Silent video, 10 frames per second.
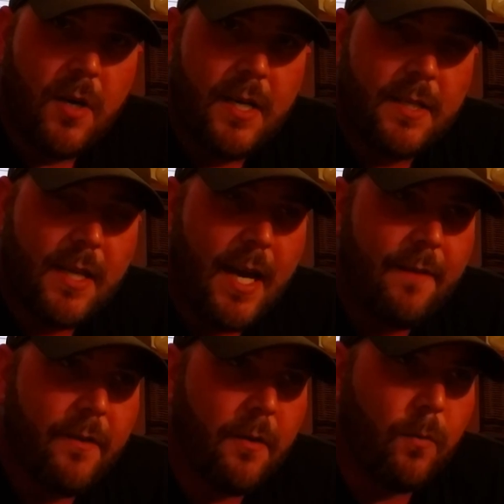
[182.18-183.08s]
was
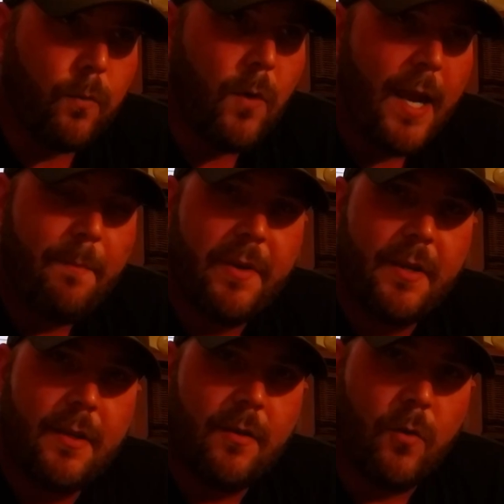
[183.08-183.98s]
kind of a
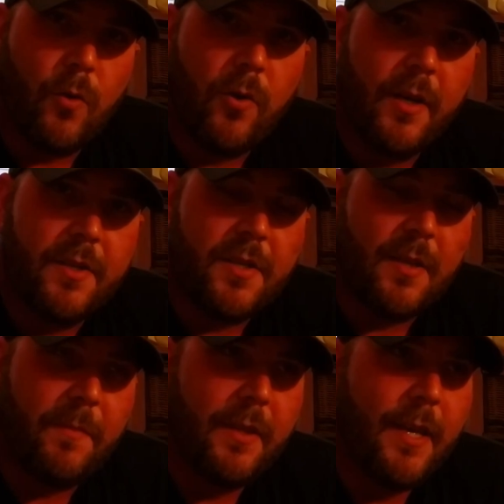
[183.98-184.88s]
ripened orange,
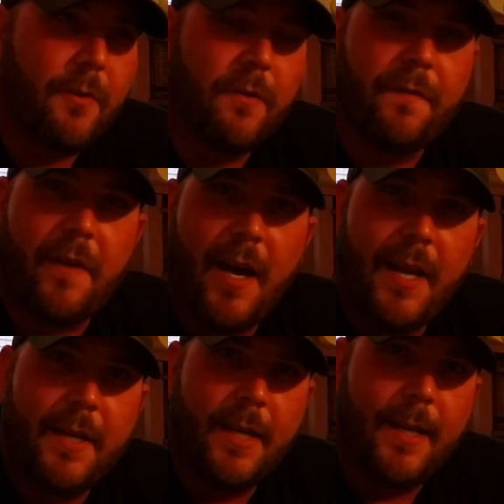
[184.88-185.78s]
something that you would
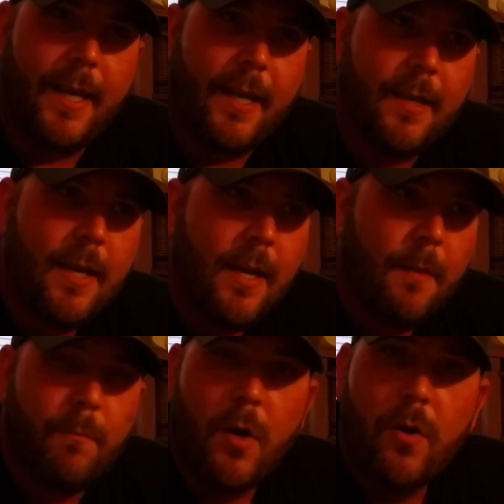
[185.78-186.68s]
find in a
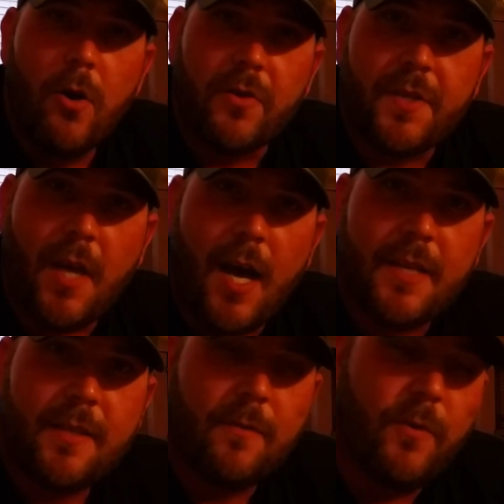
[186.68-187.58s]
mojo
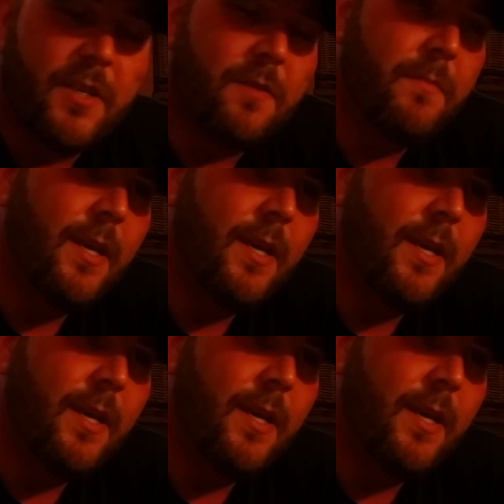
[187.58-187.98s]
sauce, which